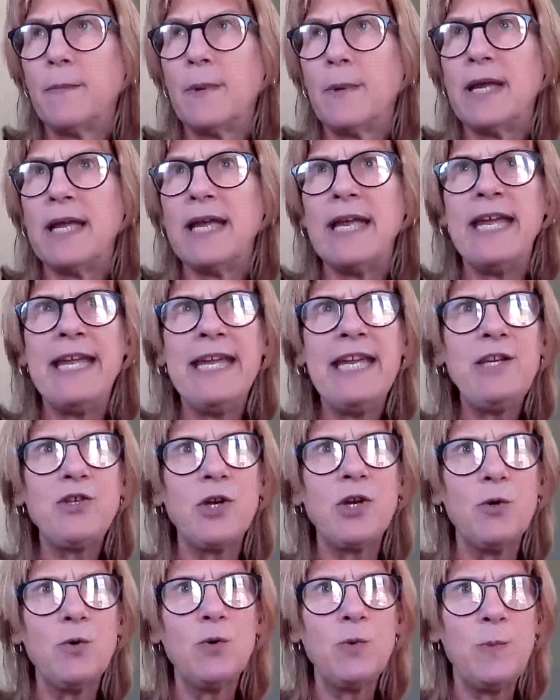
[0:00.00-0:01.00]
He
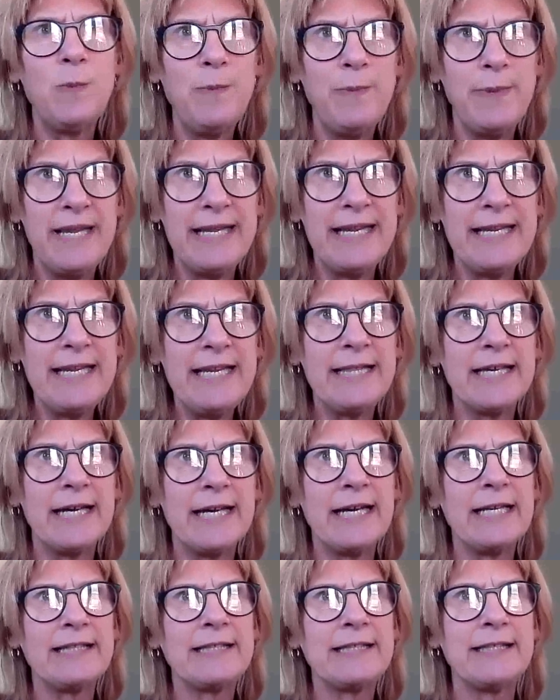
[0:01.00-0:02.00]
told me
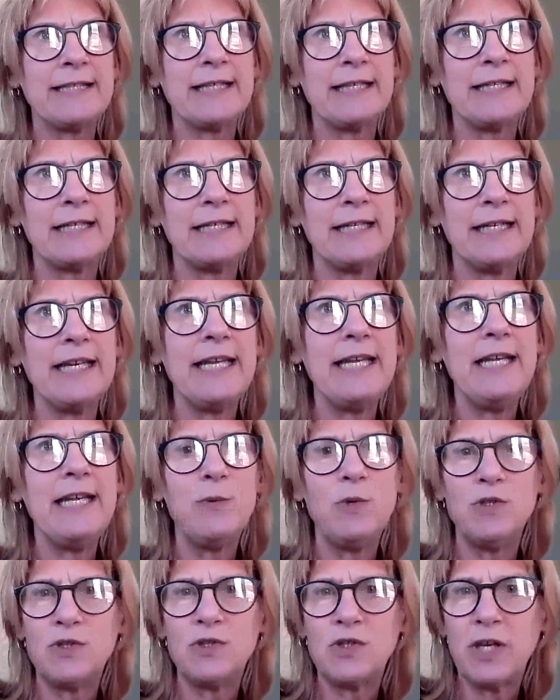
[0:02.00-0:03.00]
that he
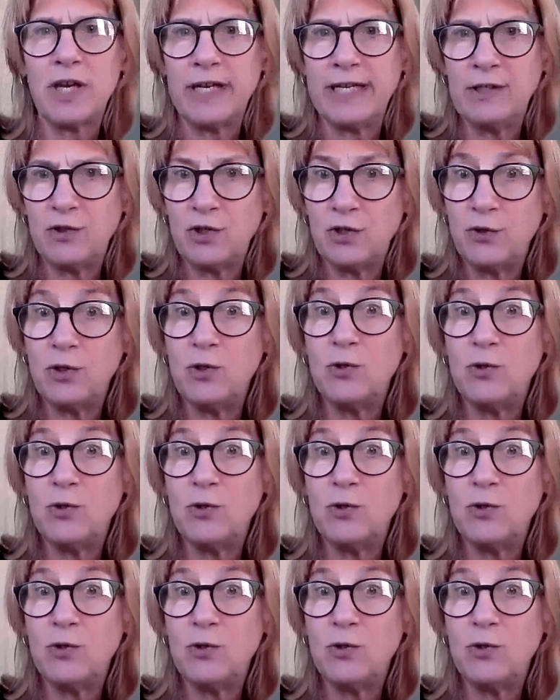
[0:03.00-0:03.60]
was going to do